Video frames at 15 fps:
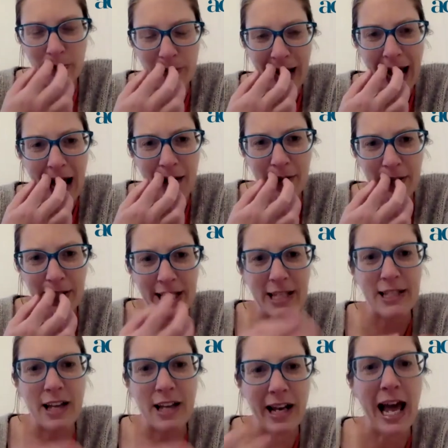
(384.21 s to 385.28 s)
and how is
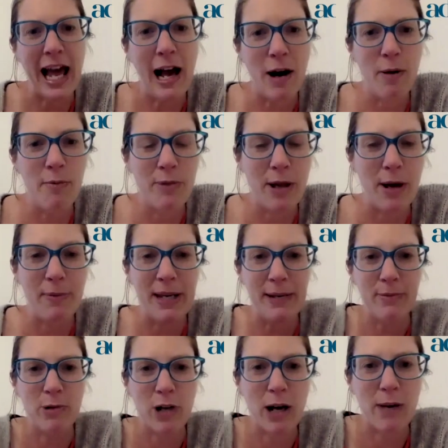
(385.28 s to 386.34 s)
this going to help the
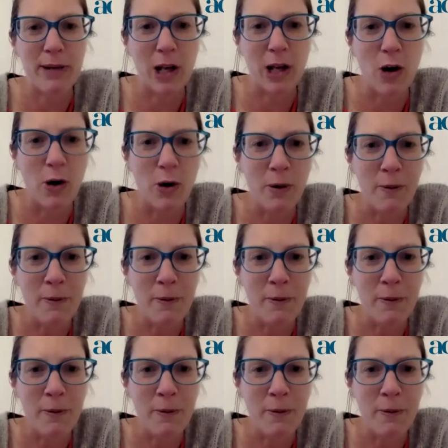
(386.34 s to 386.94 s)
people coming along?